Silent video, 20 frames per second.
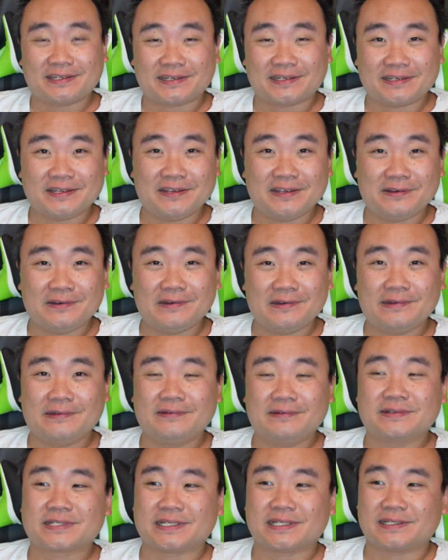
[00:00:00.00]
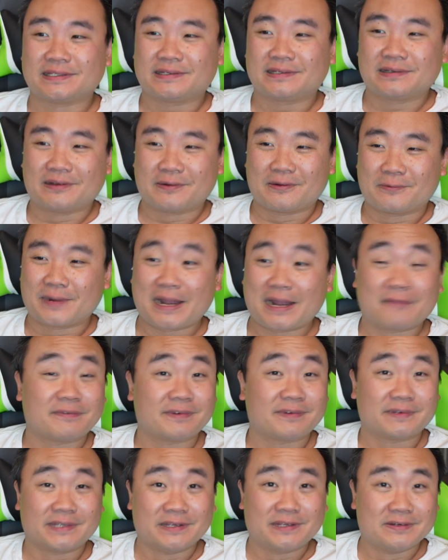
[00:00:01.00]
and the news and, you know,
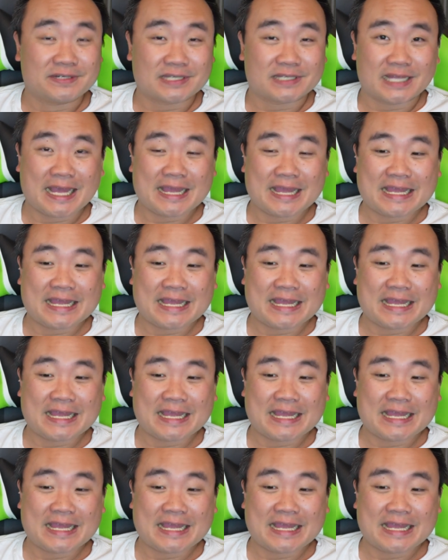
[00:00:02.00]
whatever news,